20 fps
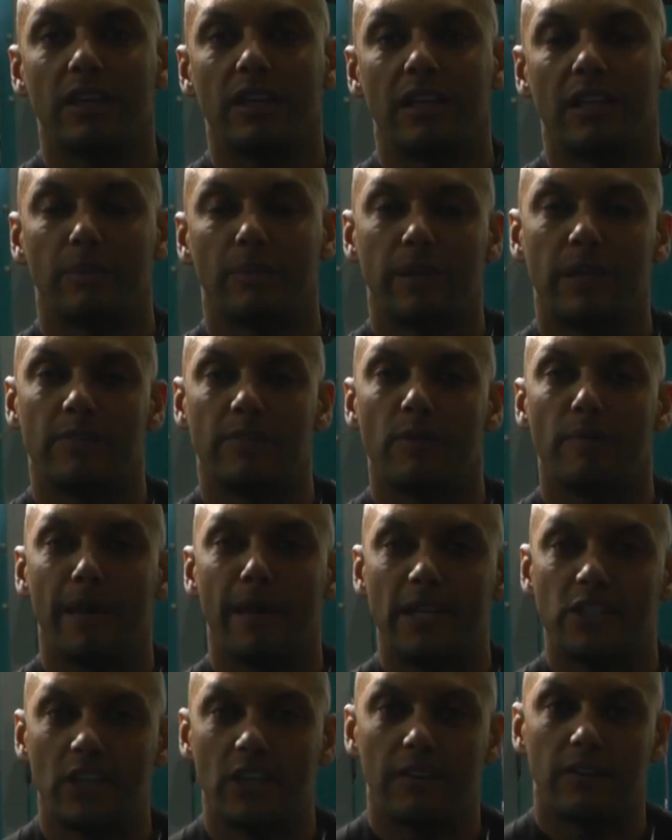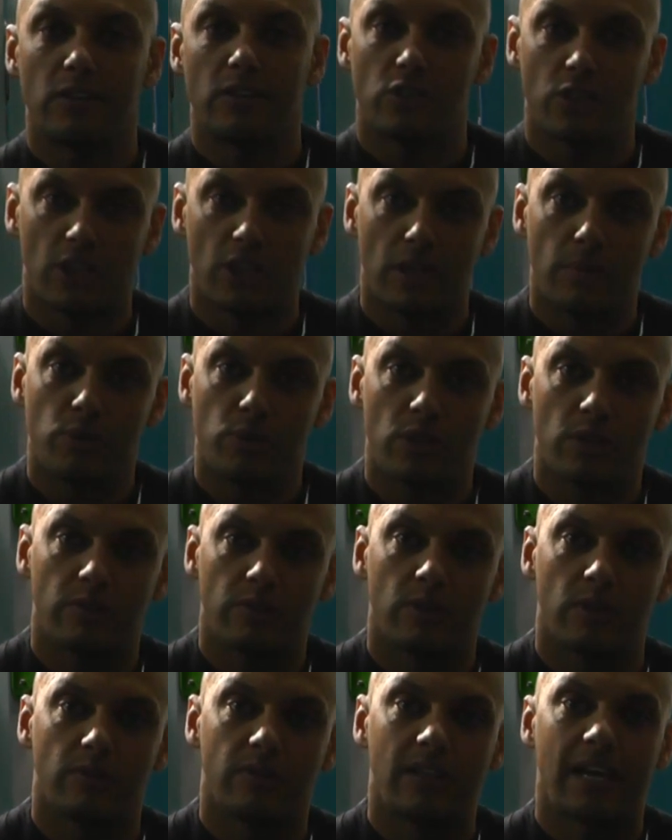a little bit of a measure in terms
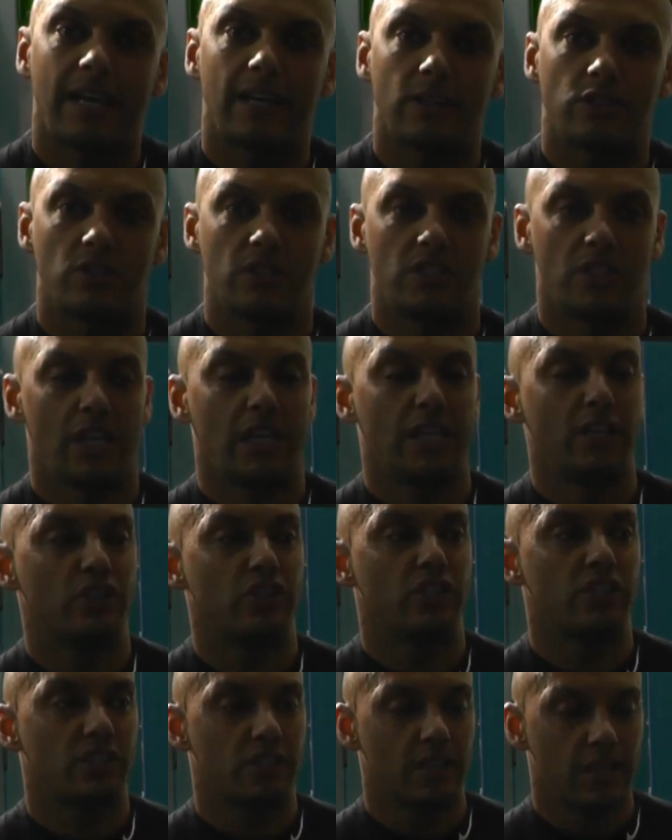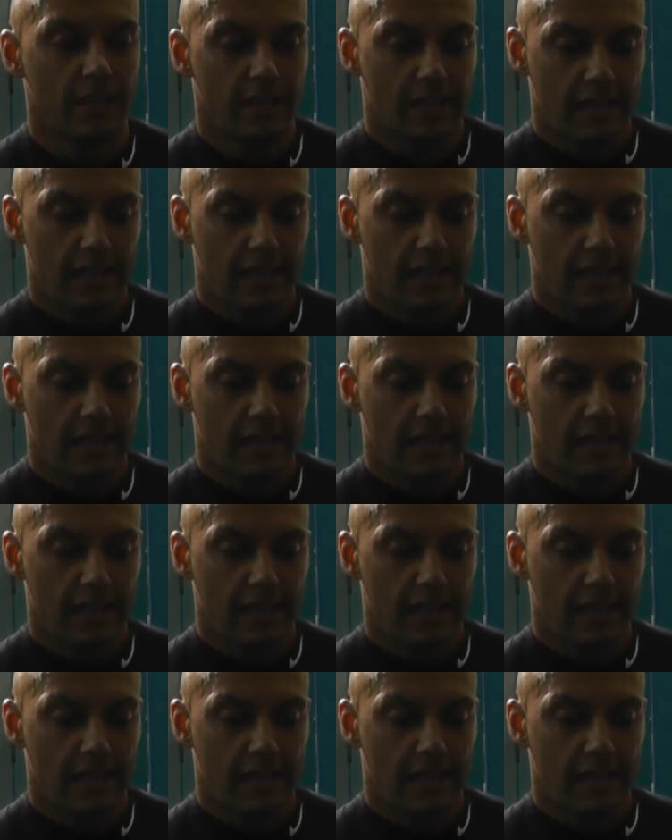of dietary changes.